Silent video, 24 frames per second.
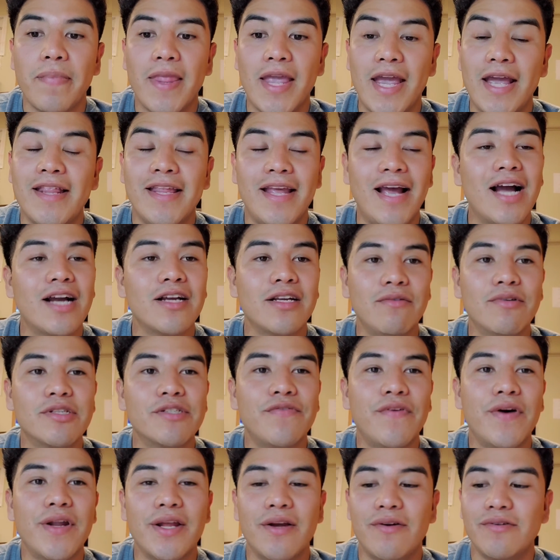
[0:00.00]
and they, it was
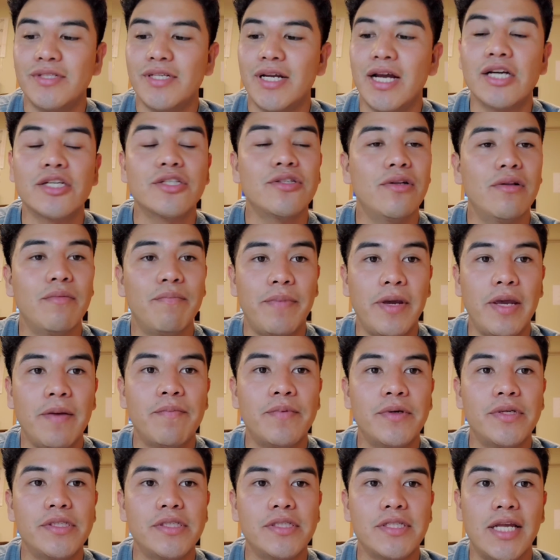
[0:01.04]
funny because the actual
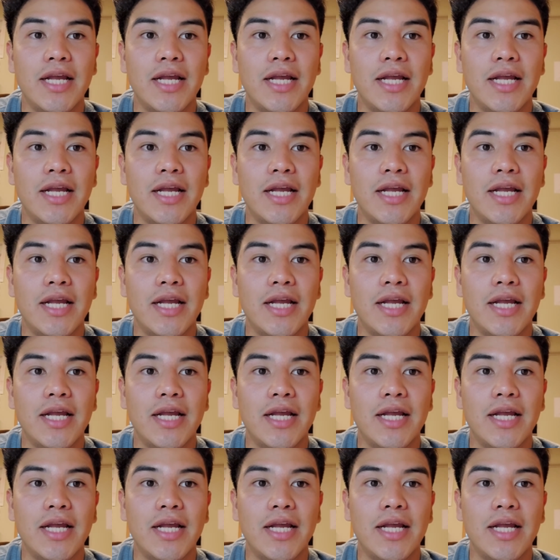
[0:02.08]
papers,